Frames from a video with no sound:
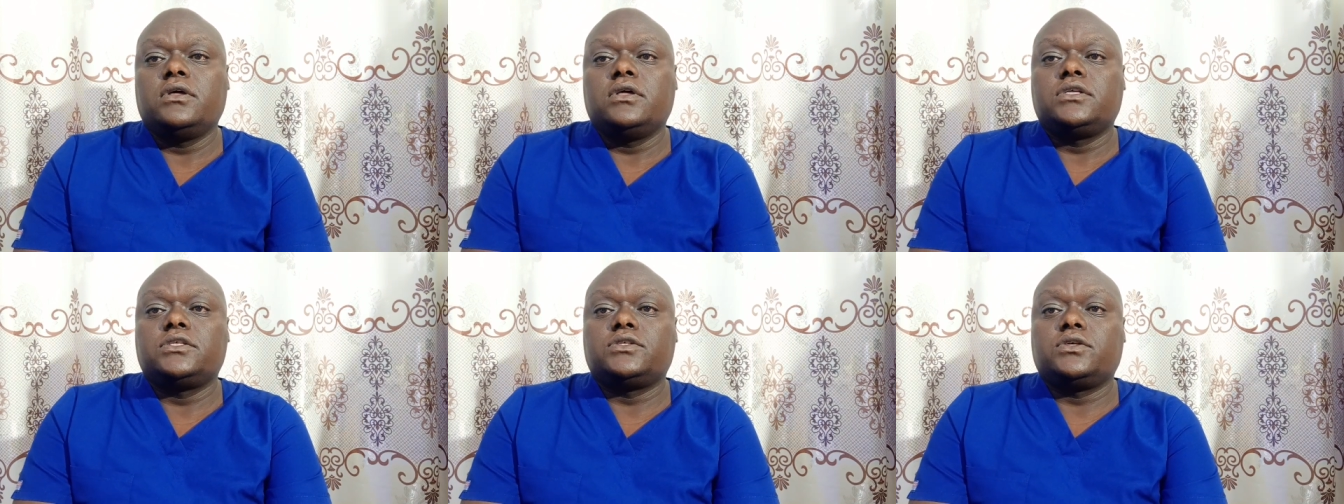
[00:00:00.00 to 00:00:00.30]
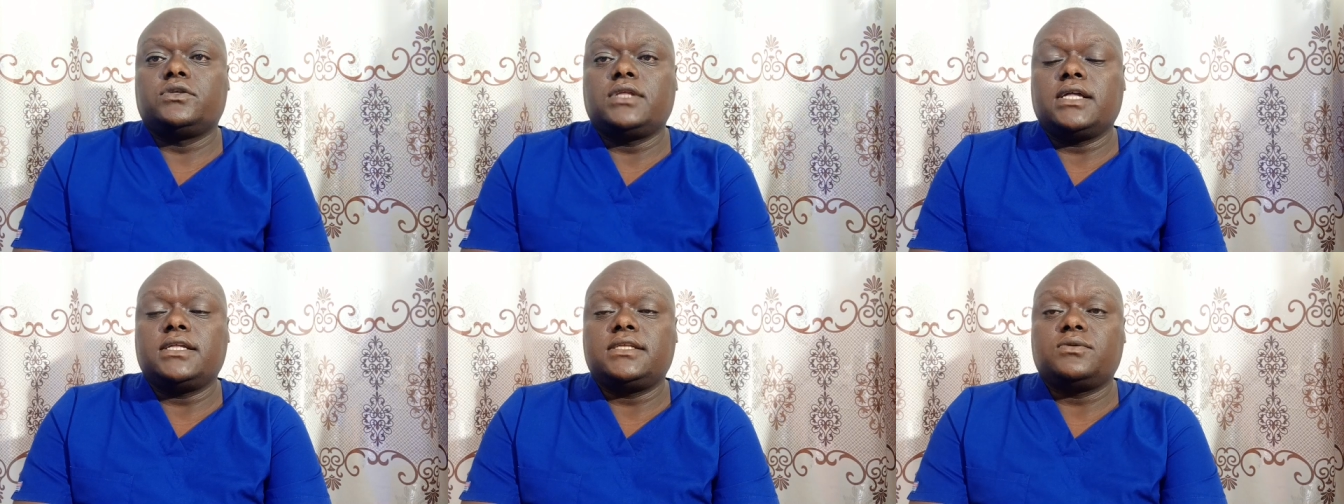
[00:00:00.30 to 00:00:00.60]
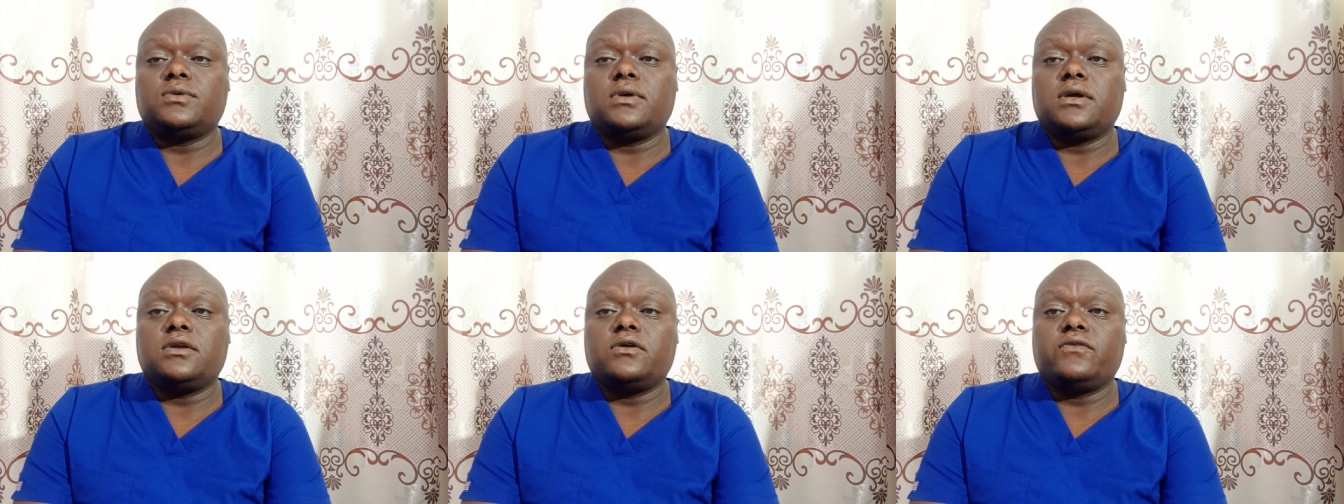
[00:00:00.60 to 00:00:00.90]
So
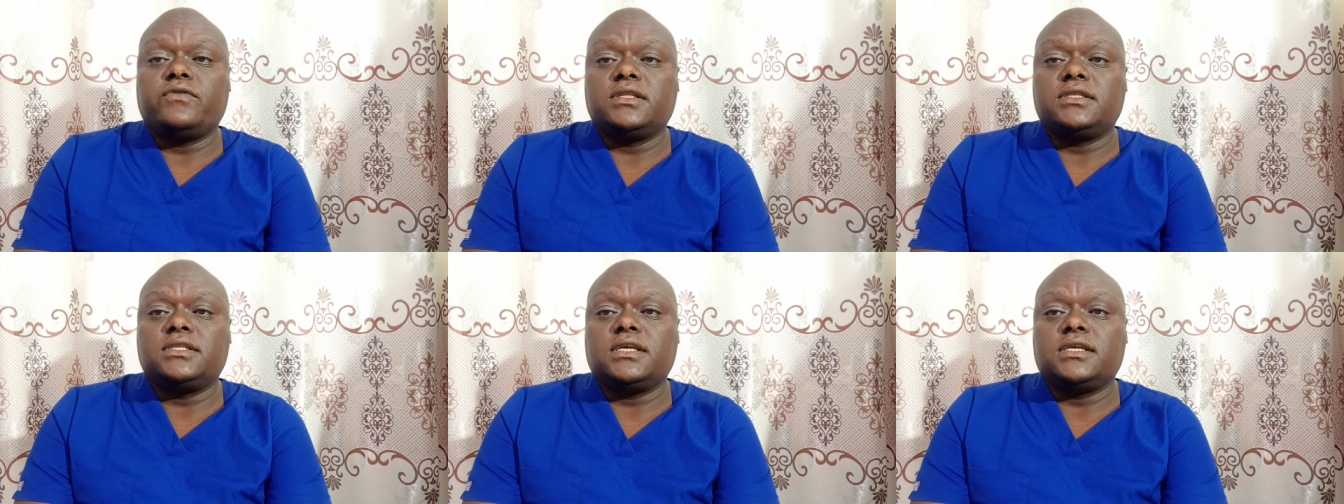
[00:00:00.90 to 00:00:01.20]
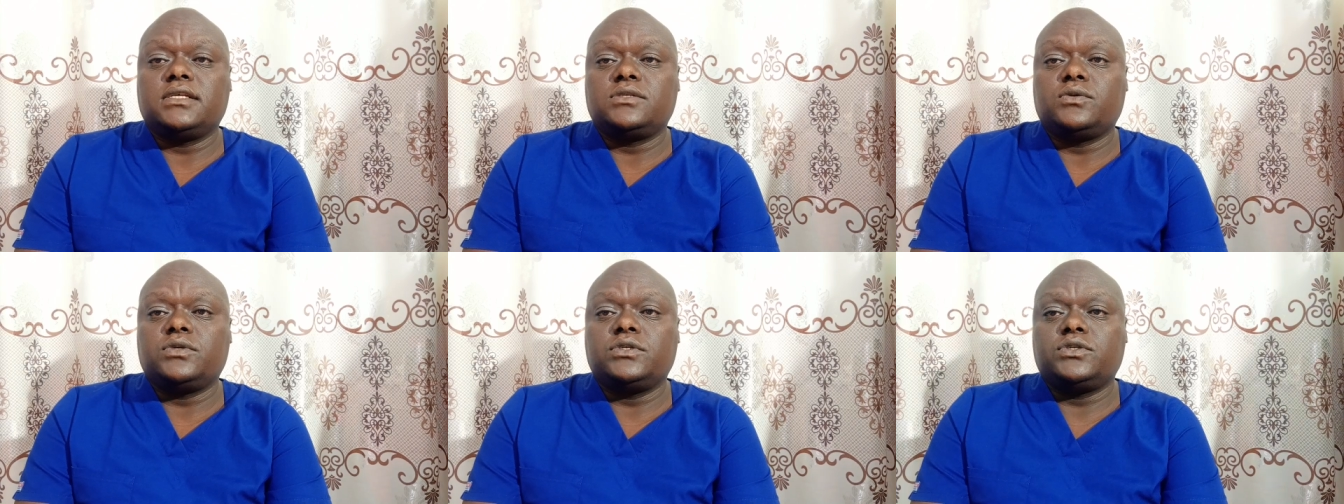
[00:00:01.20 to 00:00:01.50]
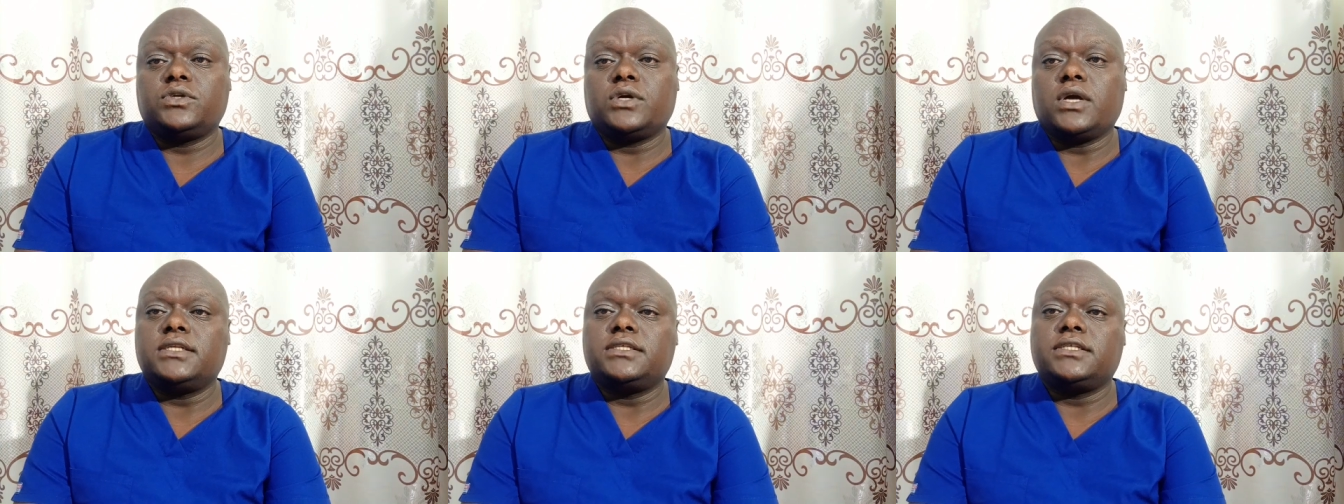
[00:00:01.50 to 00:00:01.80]
that's one of the things which
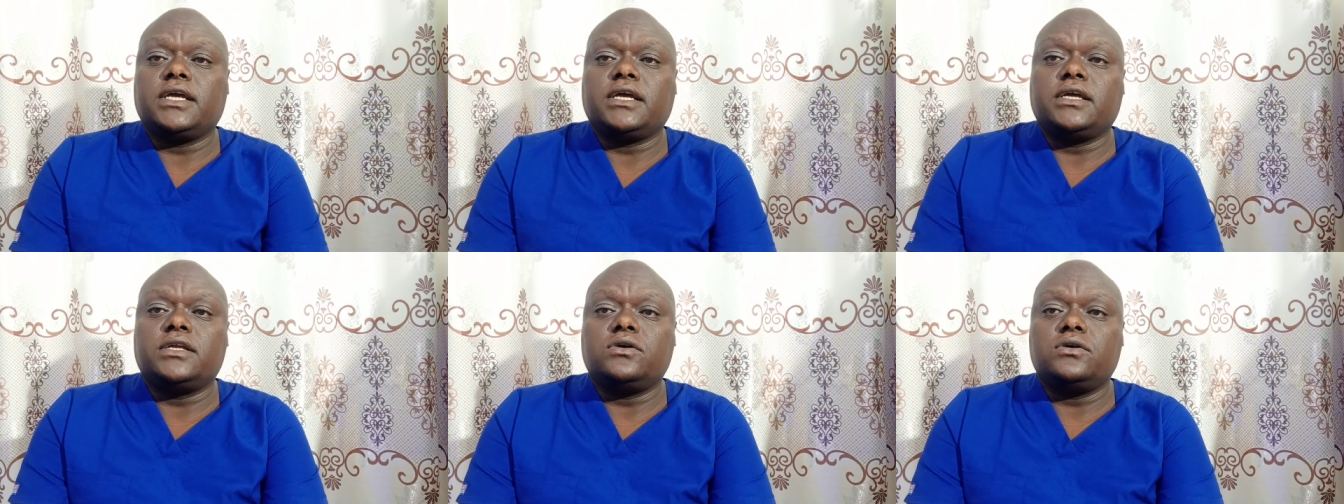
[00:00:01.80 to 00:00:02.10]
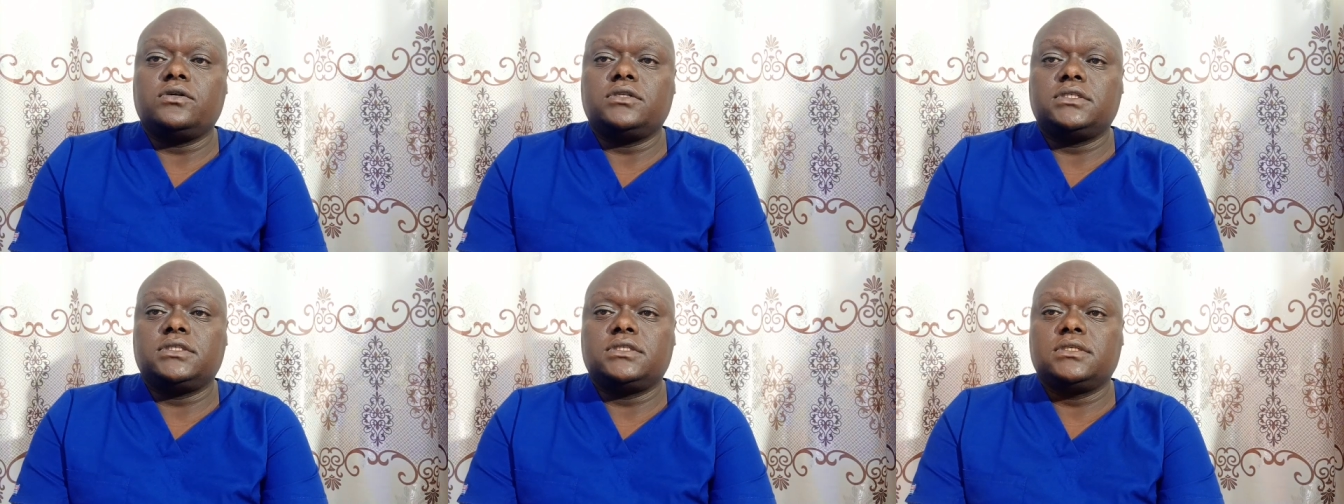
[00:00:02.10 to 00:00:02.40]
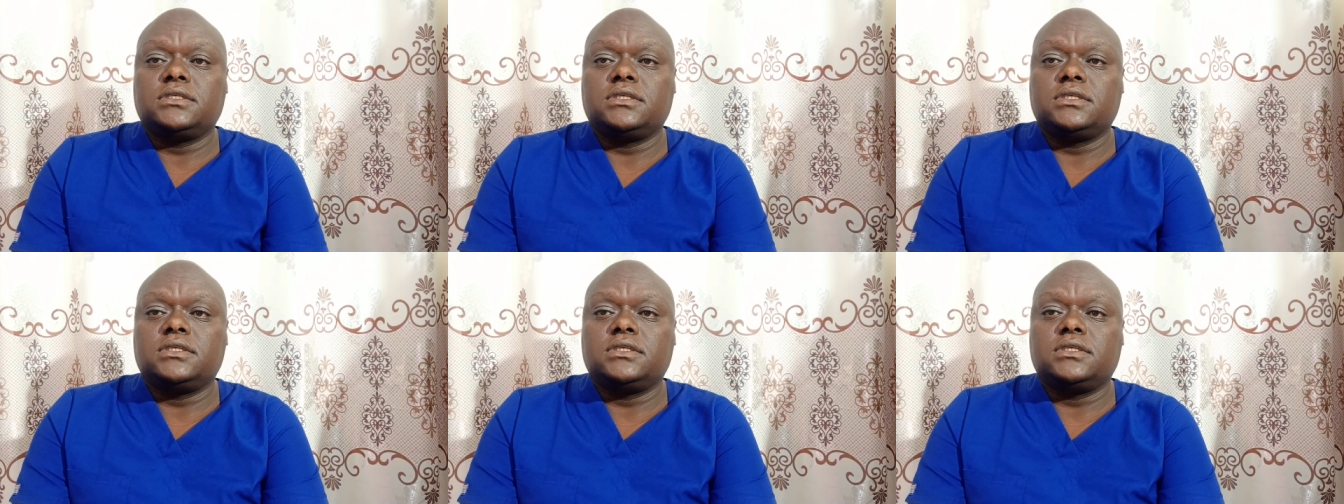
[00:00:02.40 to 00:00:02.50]
you can take note